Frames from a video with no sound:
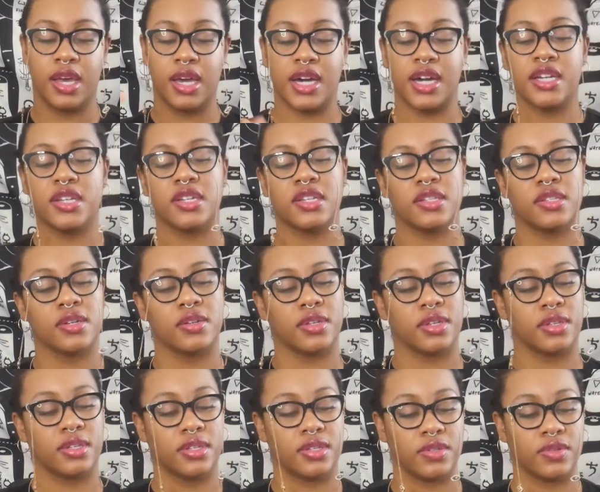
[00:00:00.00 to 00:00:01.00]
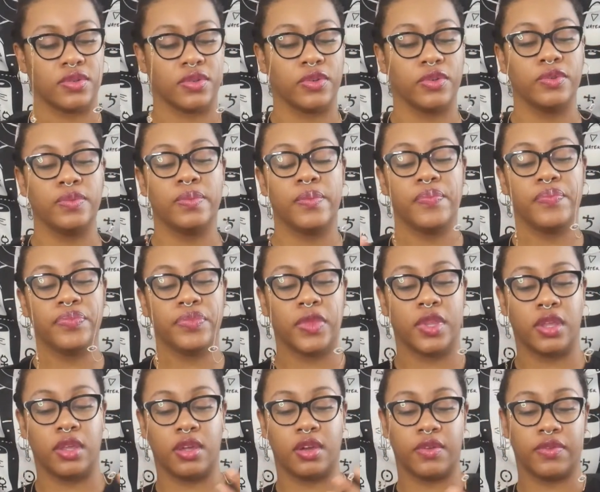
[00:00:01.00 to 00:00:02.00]
I just know that this group,
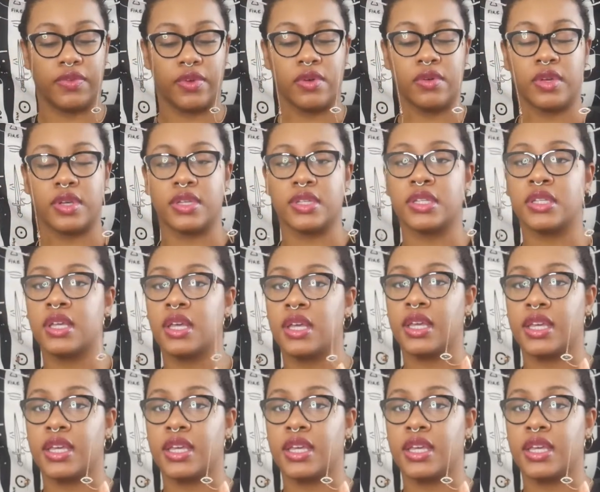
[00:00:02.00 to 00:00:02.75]
your focus